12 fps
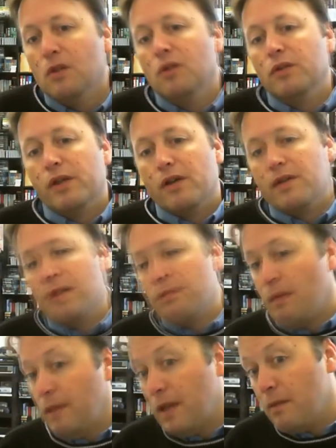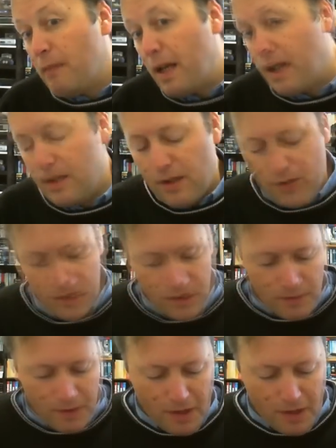although they're probably in better condition than this one.